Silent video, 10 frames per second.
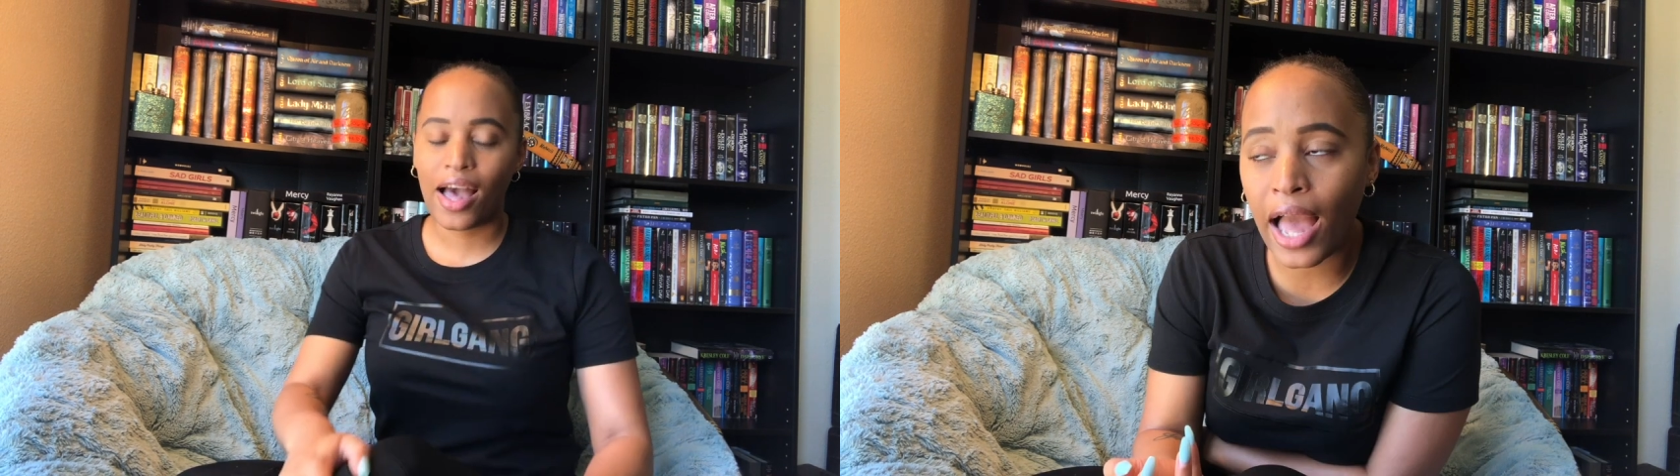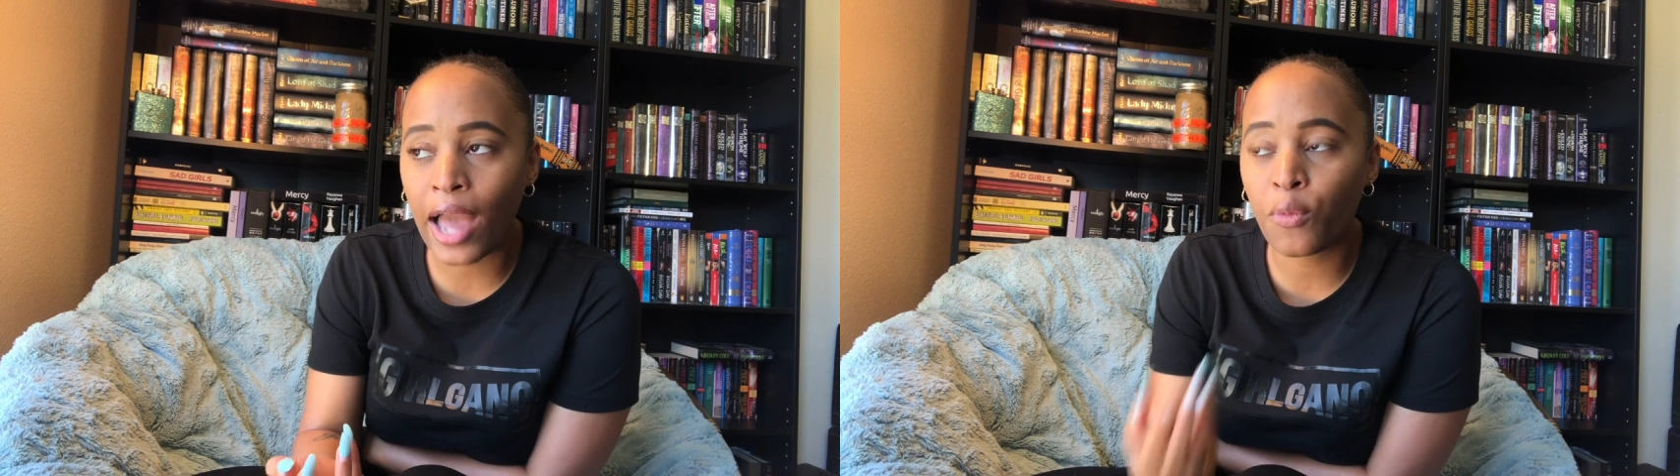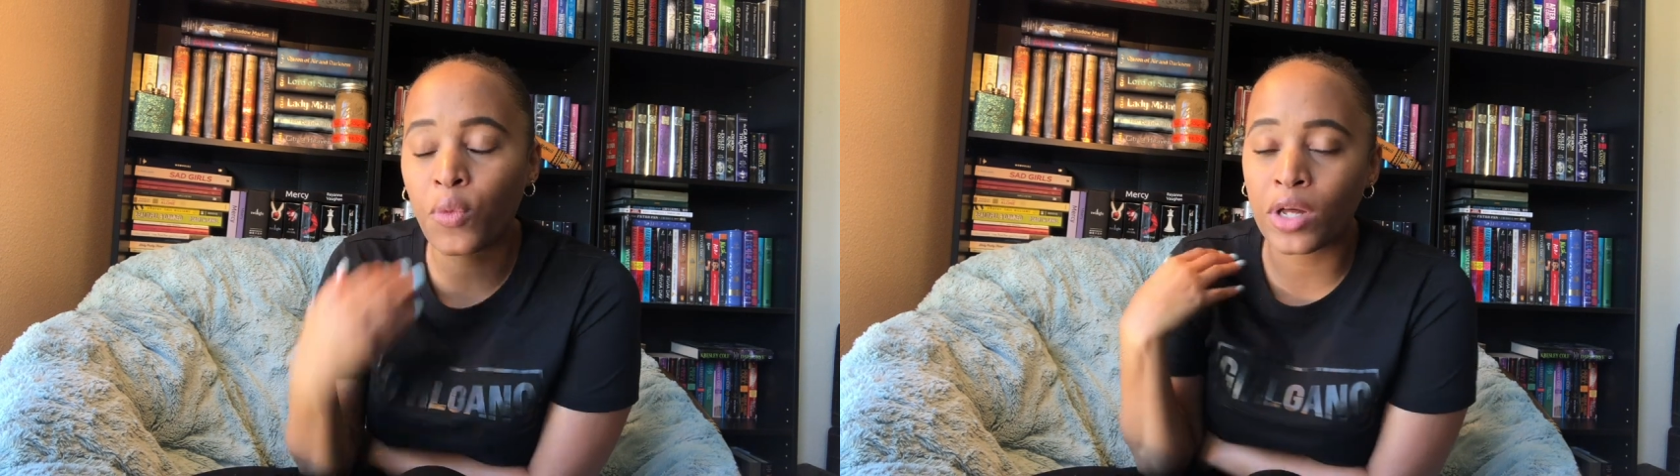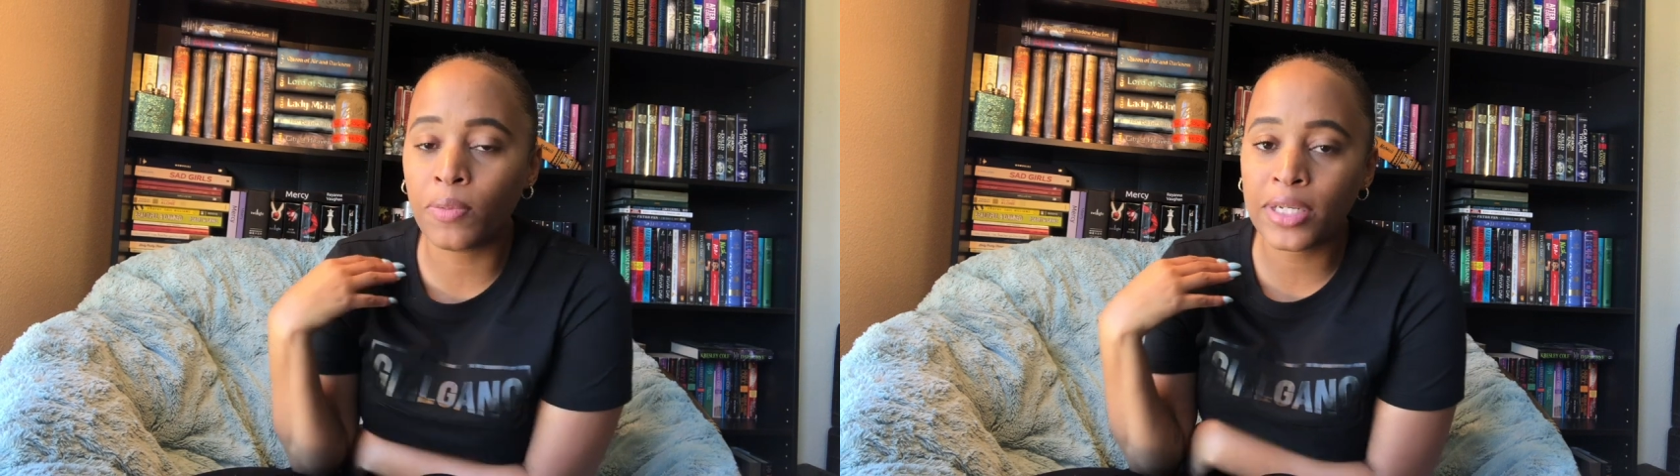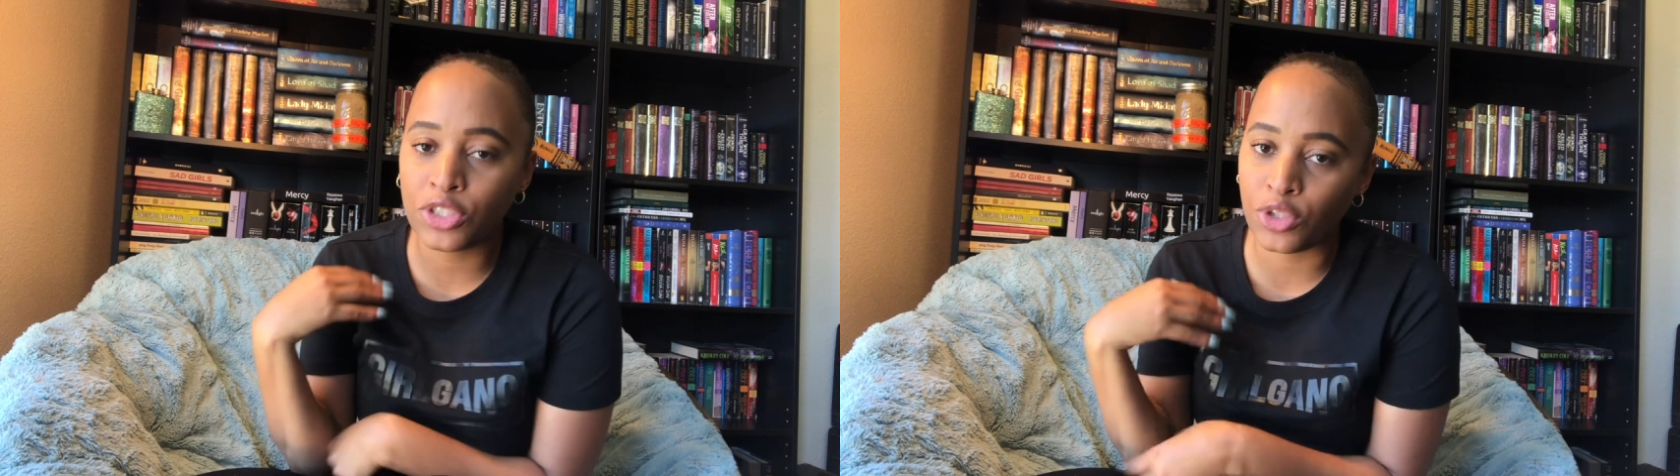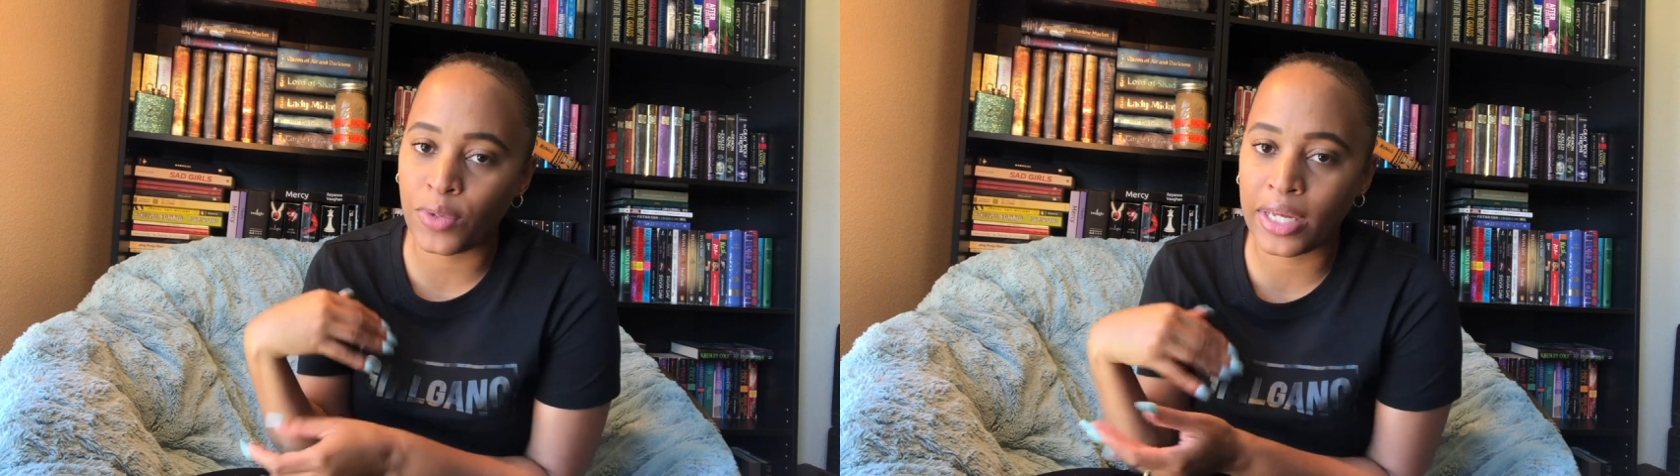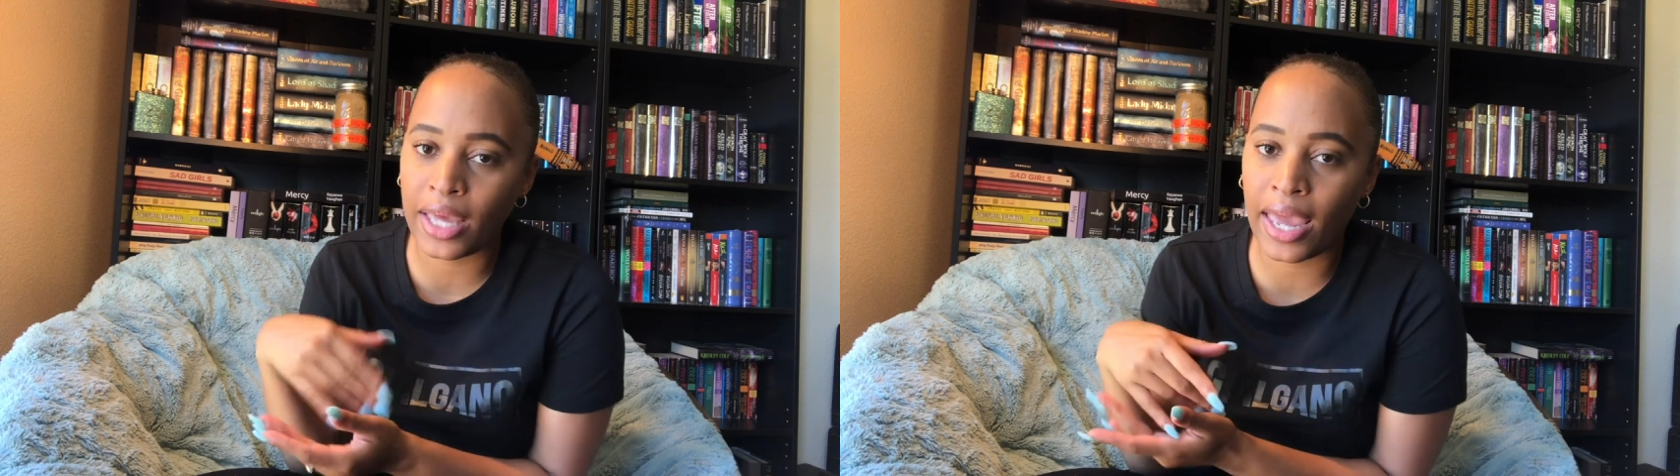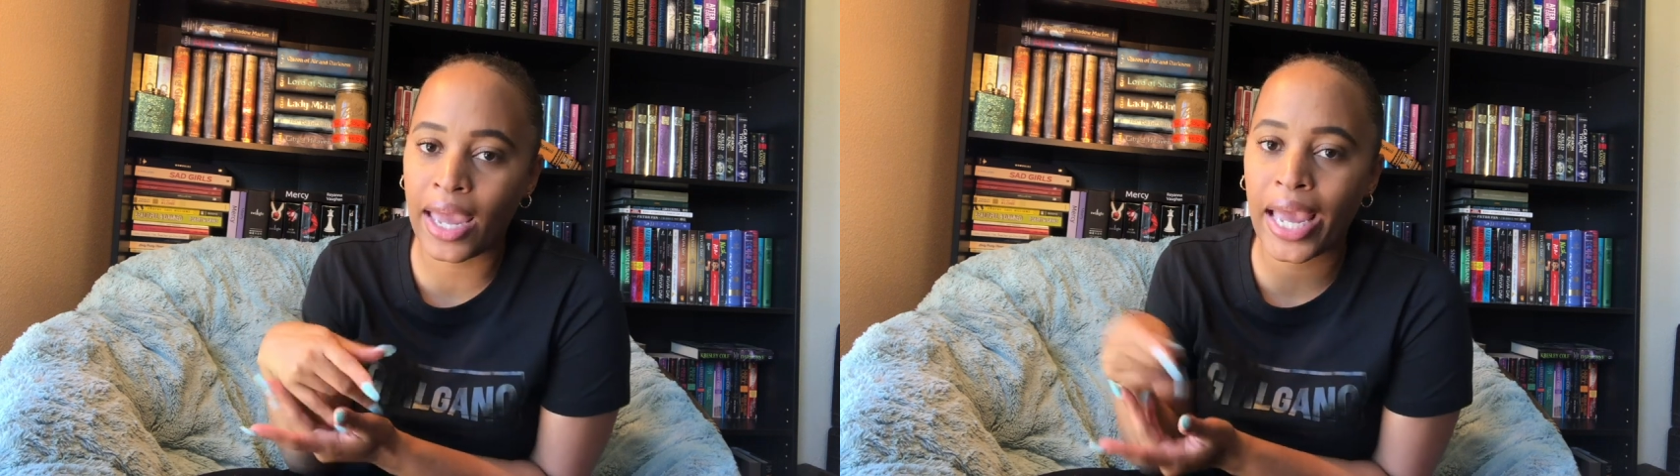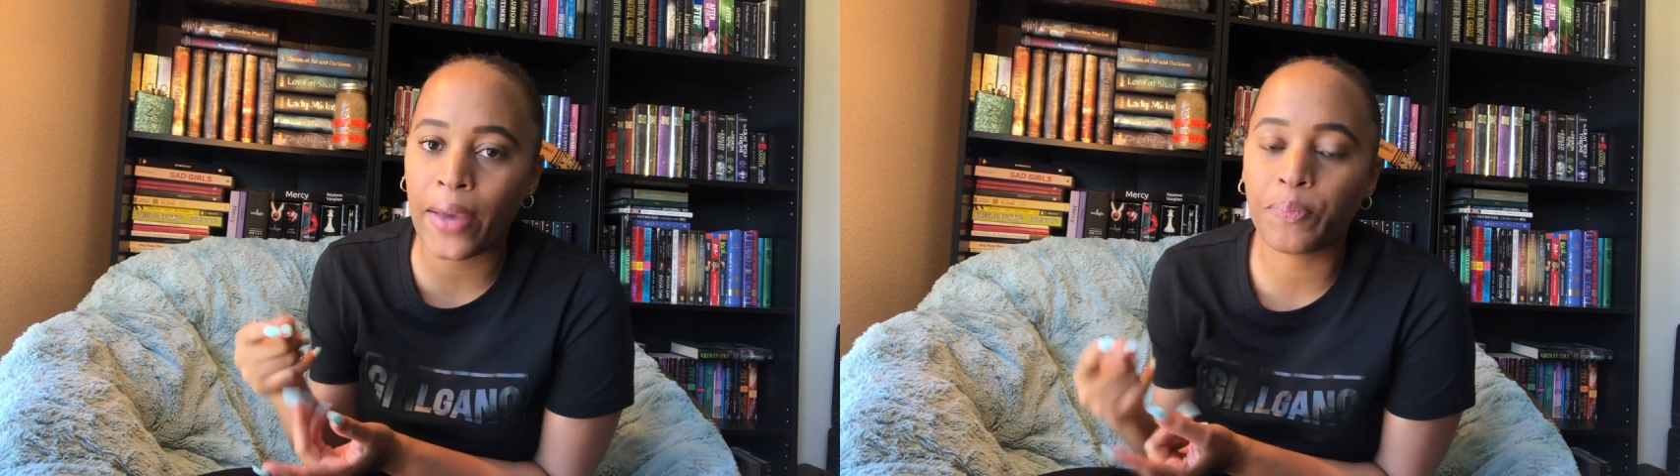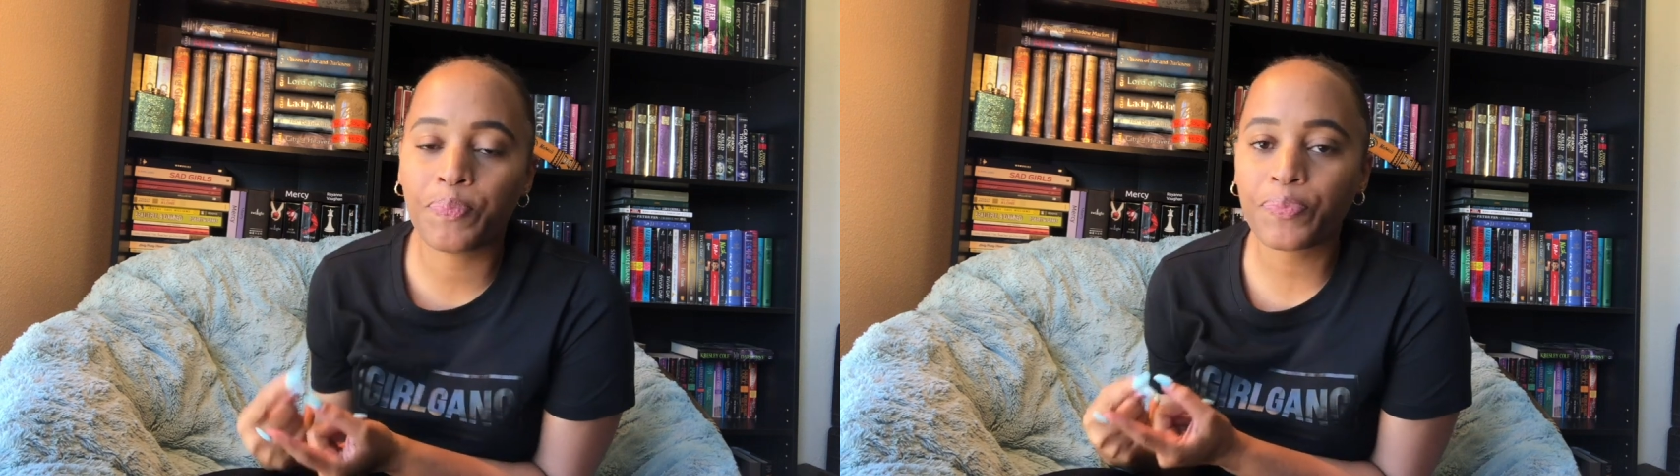I will be doing a